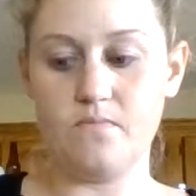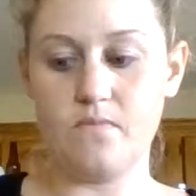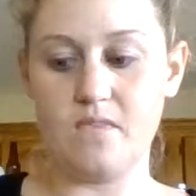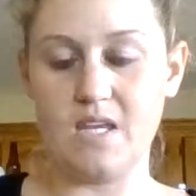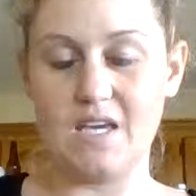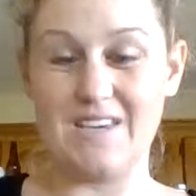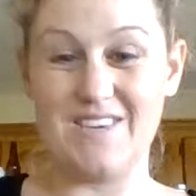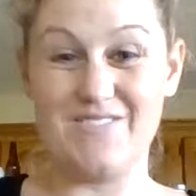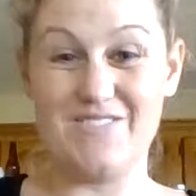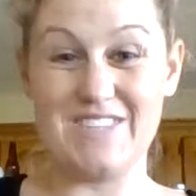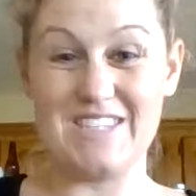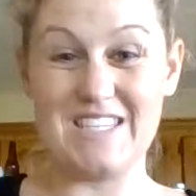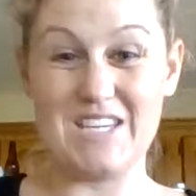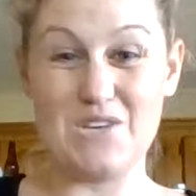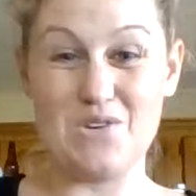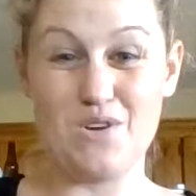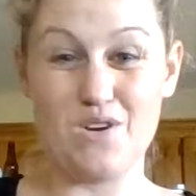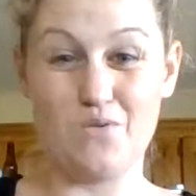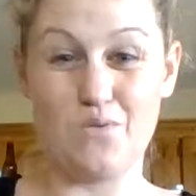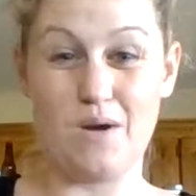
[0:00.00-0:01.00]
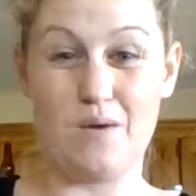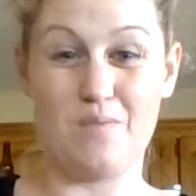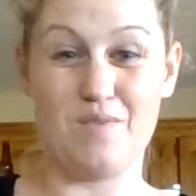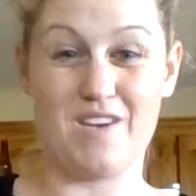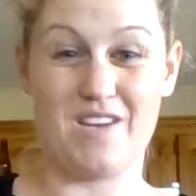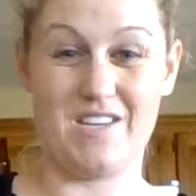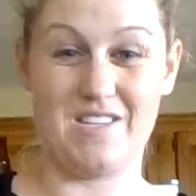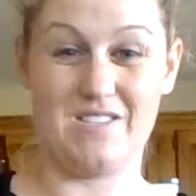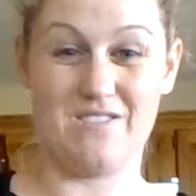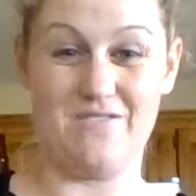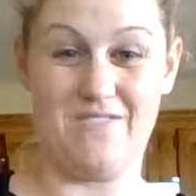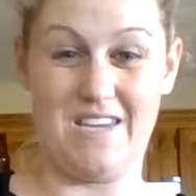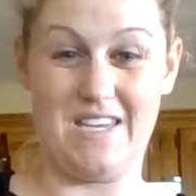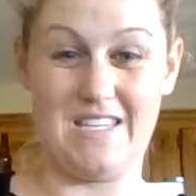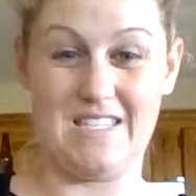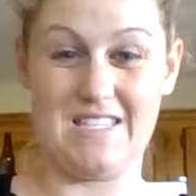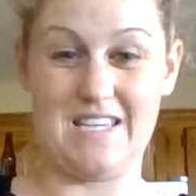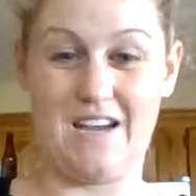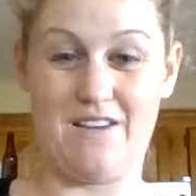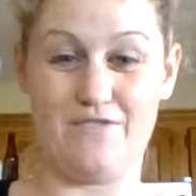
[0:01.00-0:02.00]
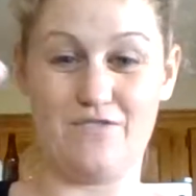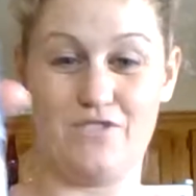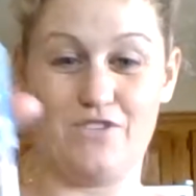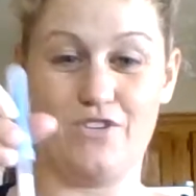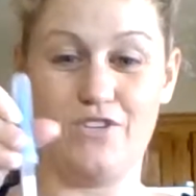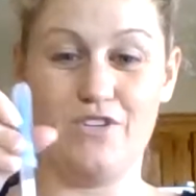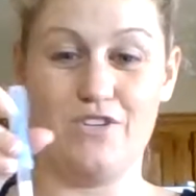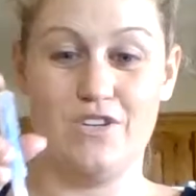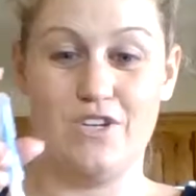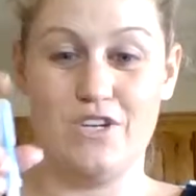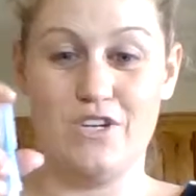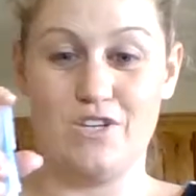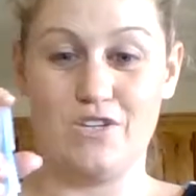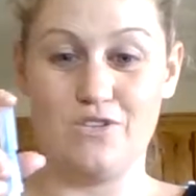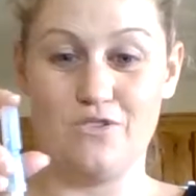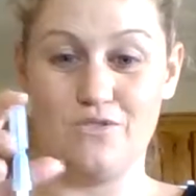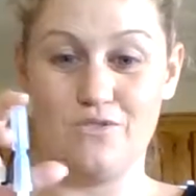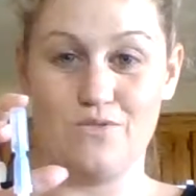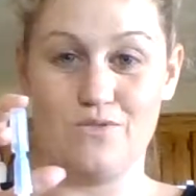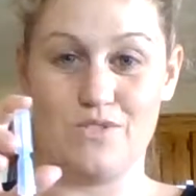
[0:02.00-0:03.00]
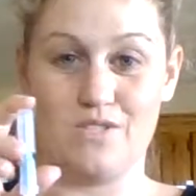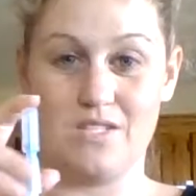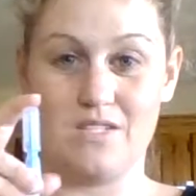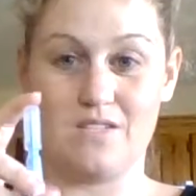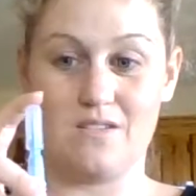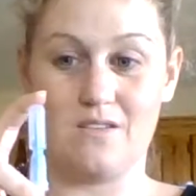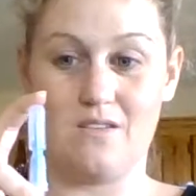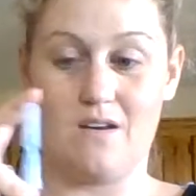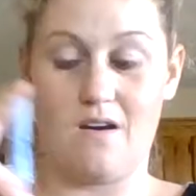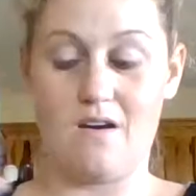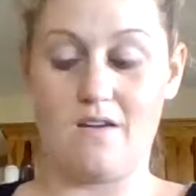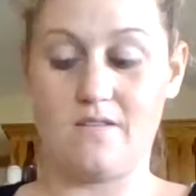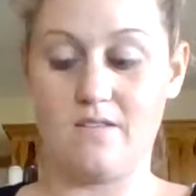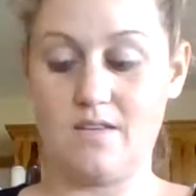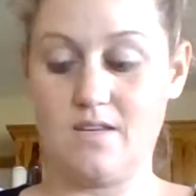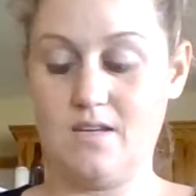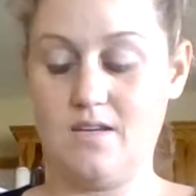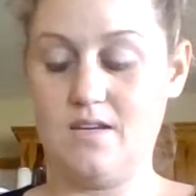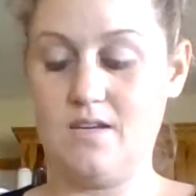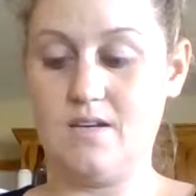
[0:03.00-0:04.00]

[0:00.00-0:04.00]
they even say you can wipe your kid's face after you use this cloth,